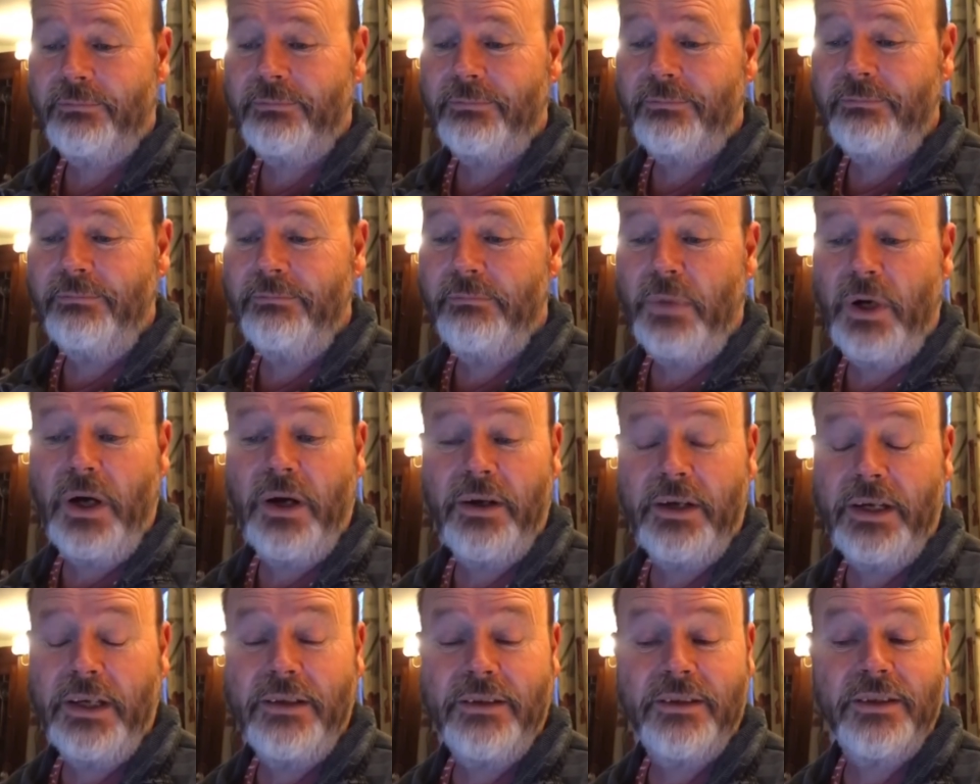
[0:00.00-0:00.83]

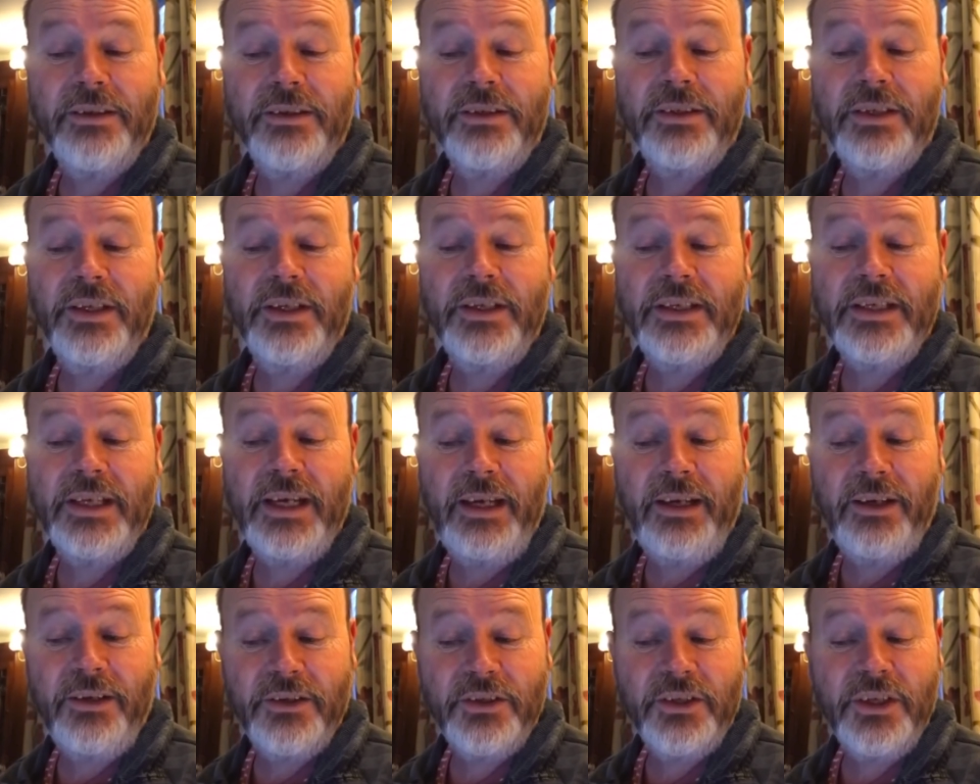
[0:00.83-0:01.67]
Parkinson's can
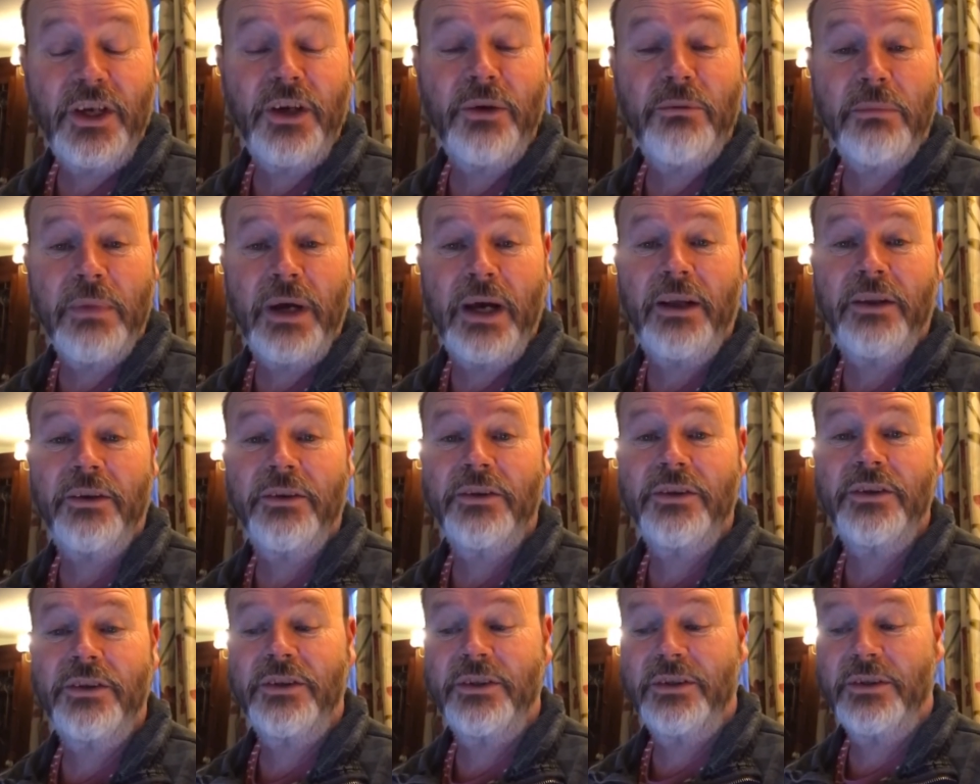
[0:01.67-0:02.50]
take so
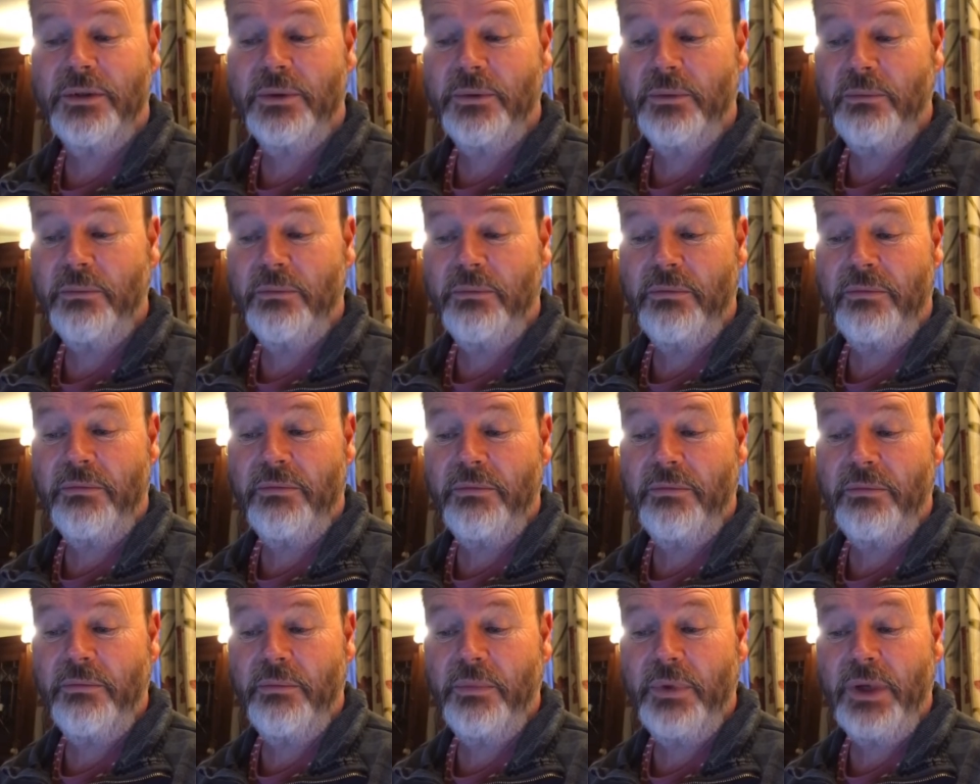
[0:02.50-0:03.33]
much,
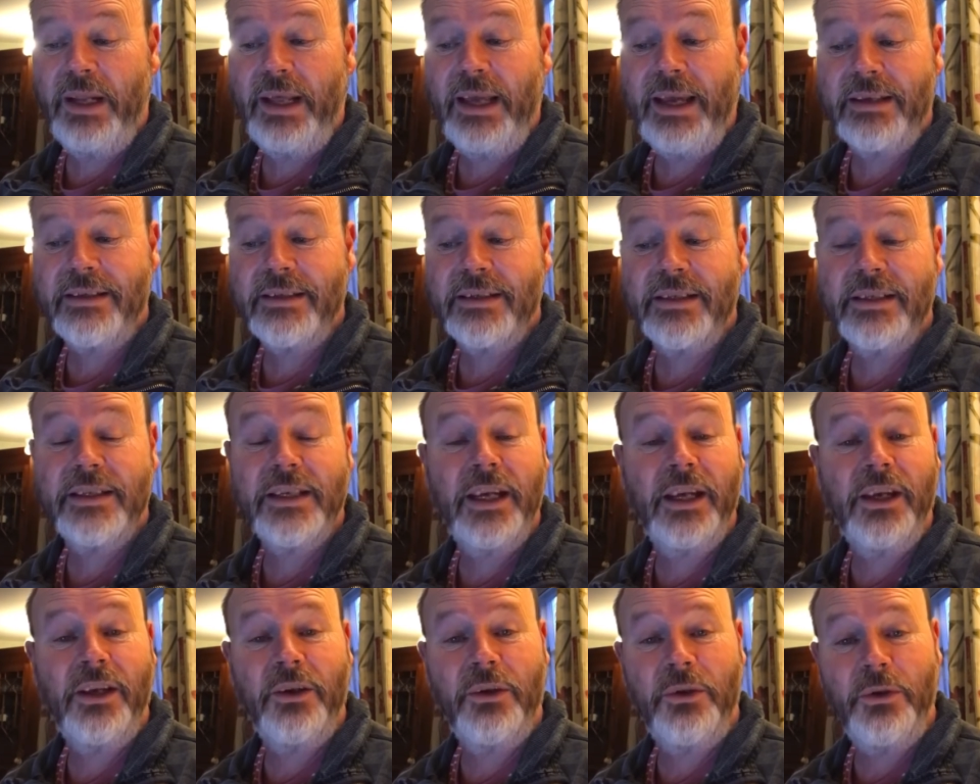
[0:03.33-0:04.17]
but it hasn't
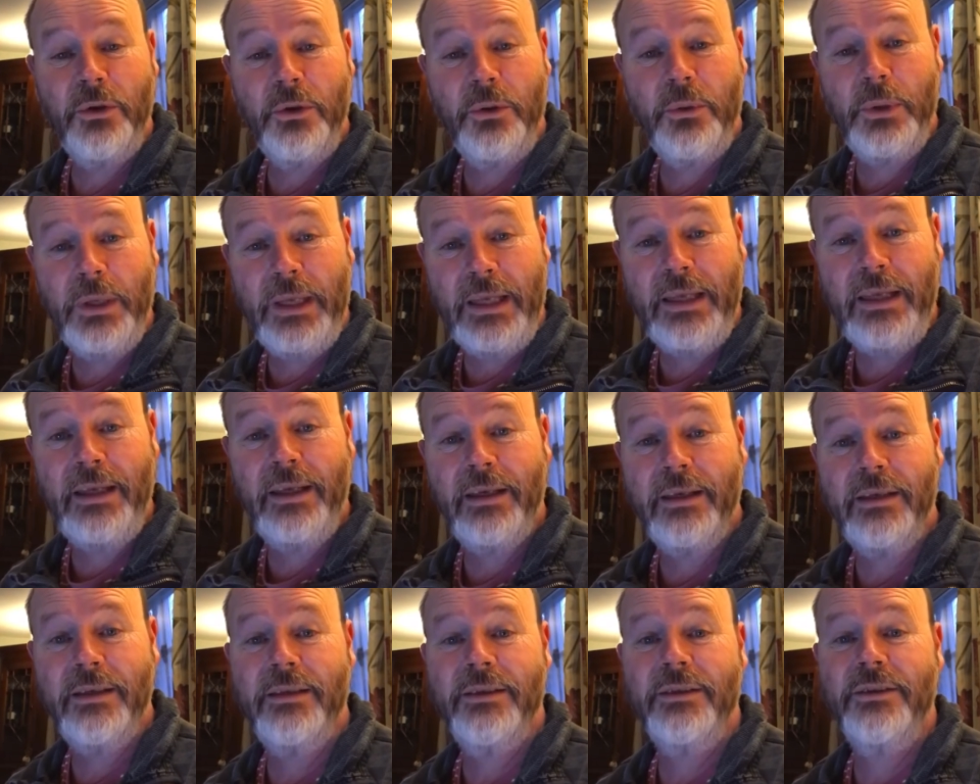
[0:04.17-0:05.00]
taken who he
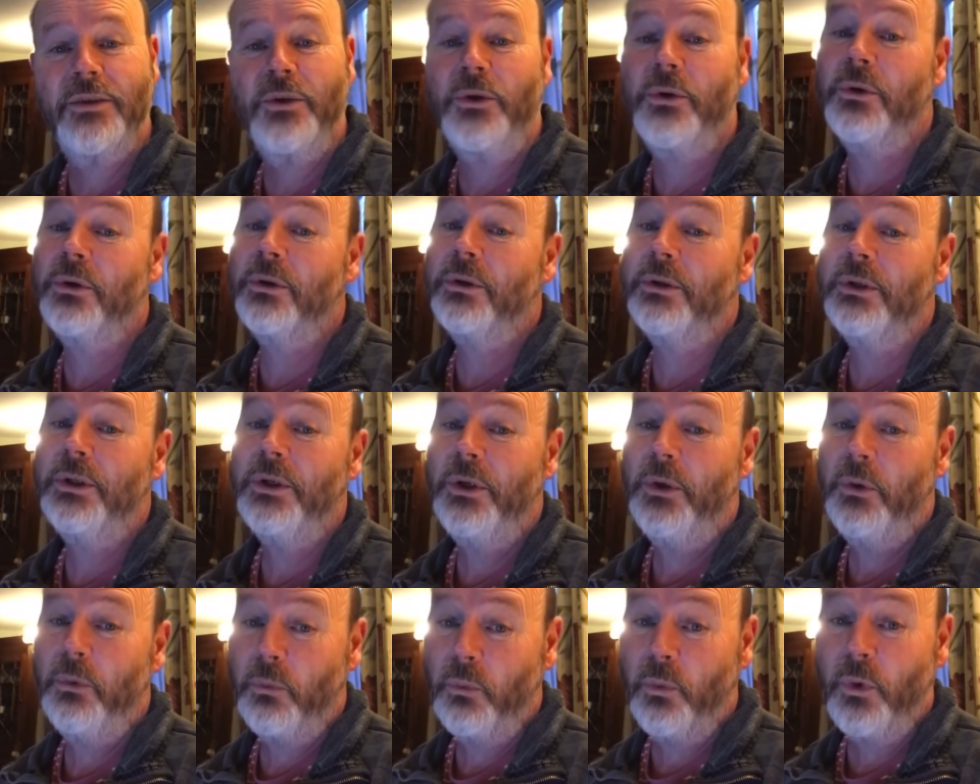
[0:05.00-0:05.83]
is or
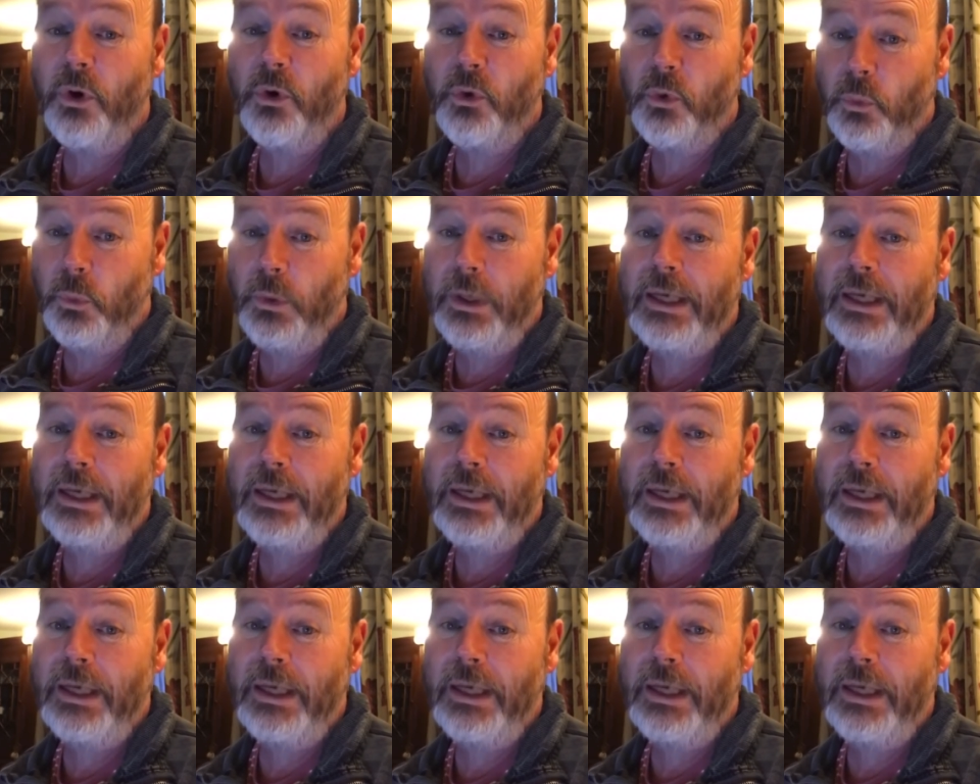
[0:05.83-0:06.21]
what we